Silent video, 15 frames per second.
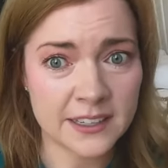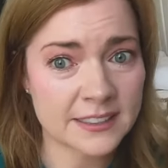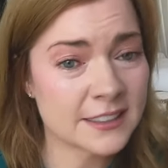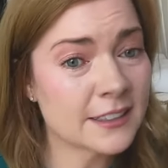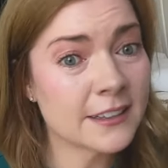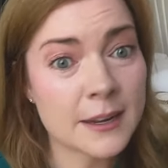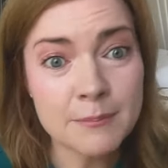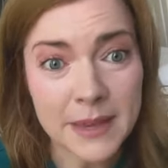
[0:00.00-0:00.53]
I,
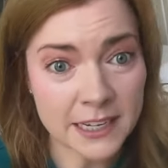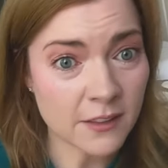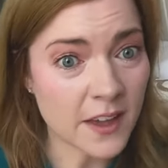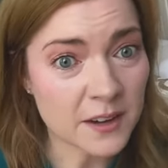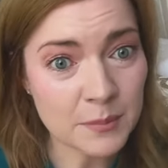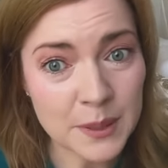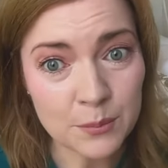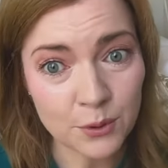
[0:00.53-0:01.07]
I met a
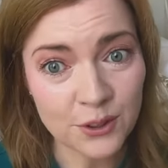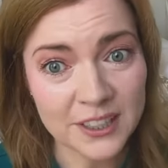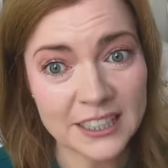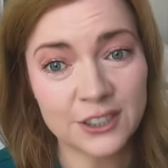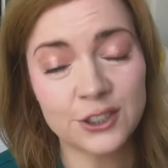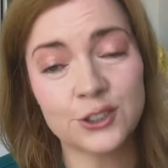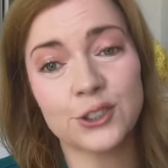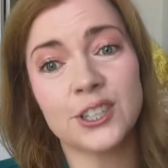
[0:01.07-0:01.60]
lot of people in the
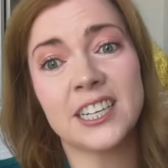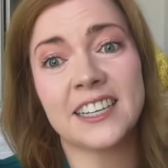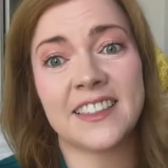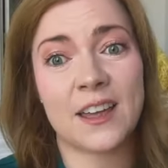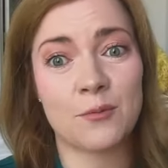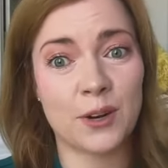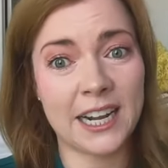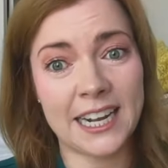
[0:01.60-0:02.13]
industry. And
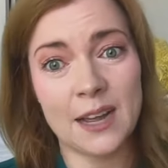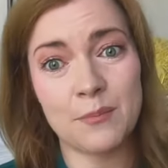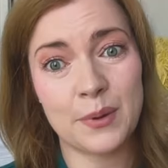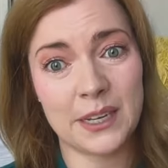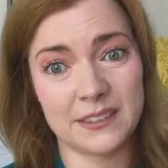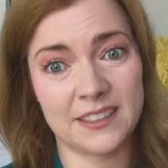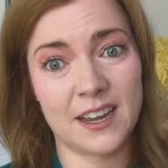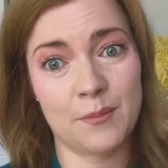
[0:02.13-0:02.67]
then when I got
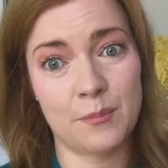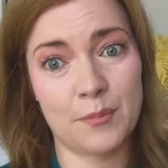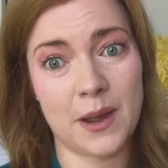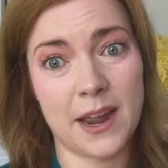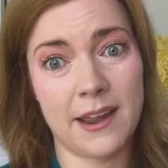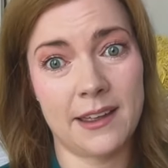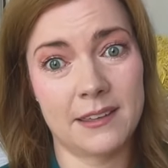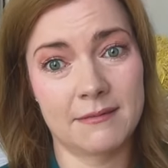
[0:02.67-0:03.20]
picked up
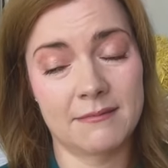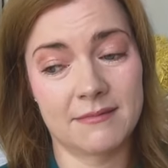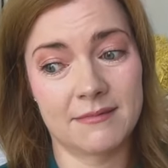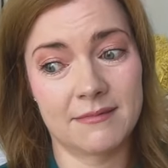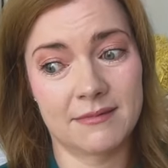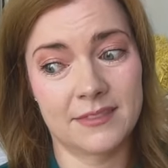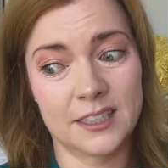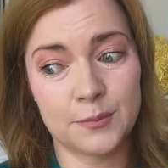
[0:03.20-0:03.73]
by
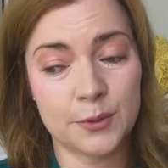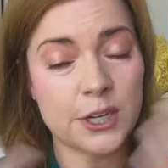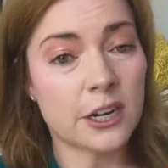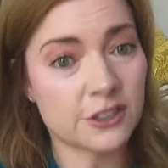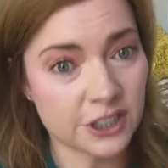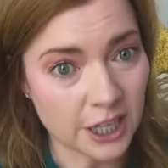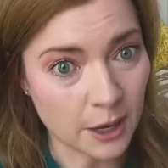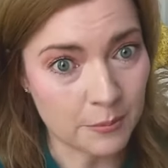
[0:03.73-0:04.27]
this
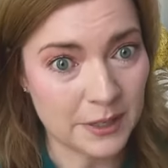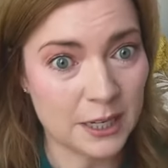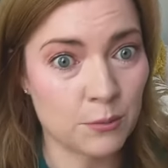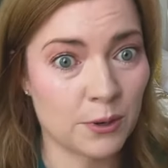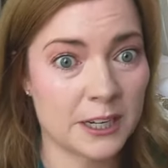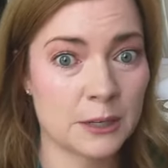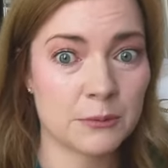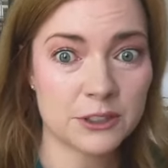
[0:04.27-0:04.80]
production company
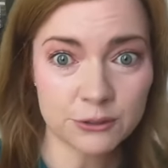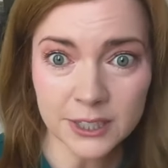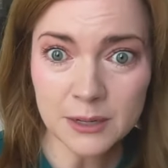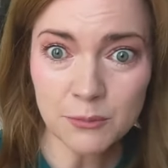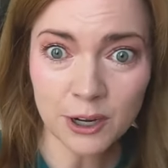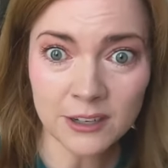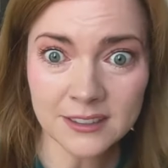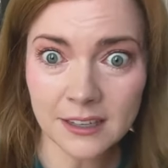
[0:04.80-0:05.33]
working with
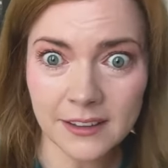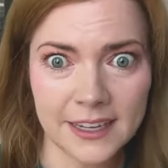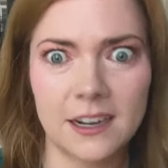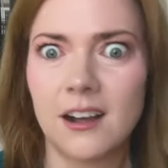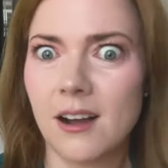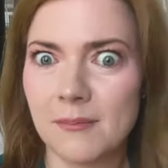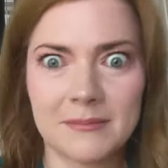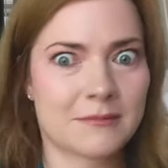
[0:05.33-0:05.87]
DreamWorks, I like,
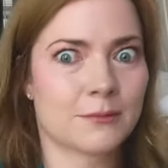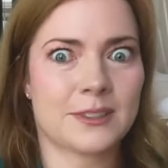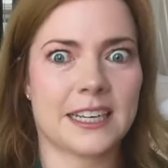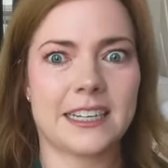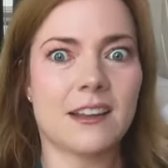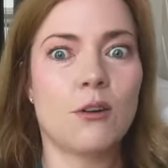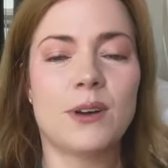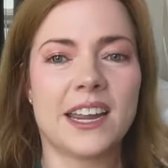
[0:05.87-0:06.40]
um, was
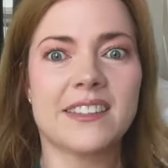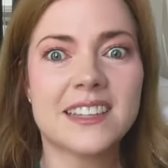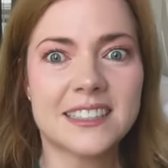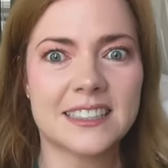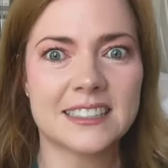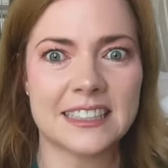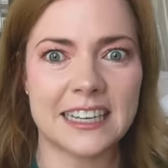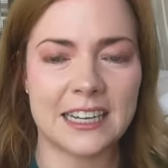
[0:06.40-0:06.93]
like, okay,
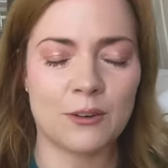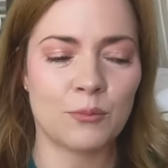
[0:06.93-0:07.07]
this is it.